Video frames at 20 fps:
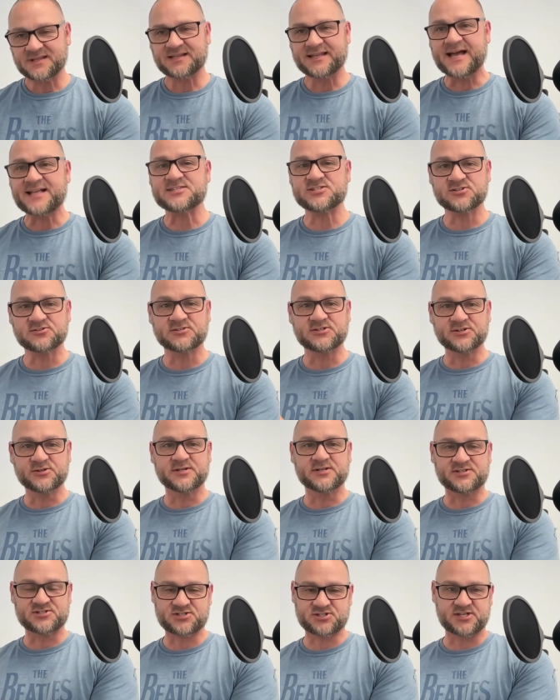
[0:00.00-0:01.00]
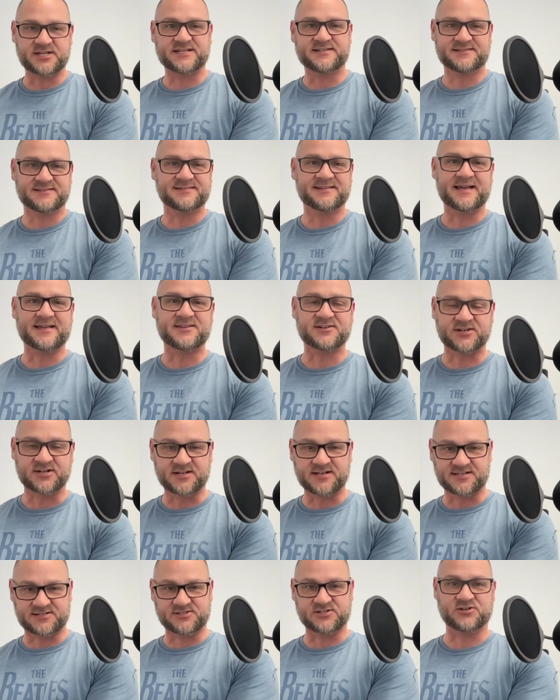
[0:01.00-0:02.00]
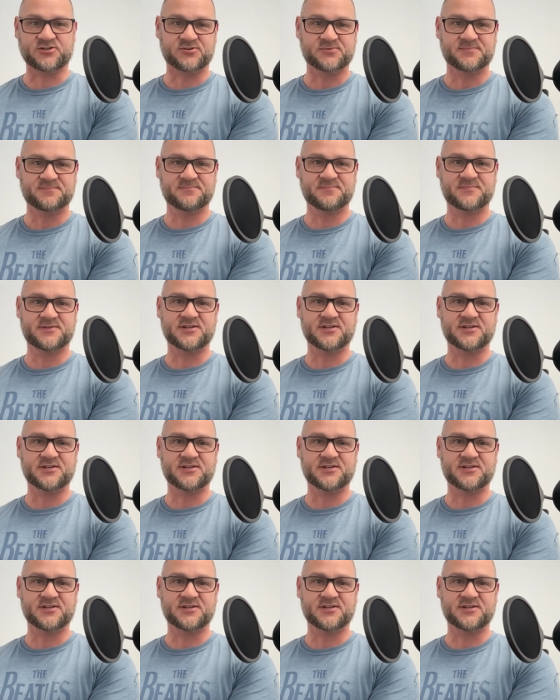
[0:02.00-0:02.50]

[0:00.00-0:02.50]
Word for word: let you do your shit that you're going to do.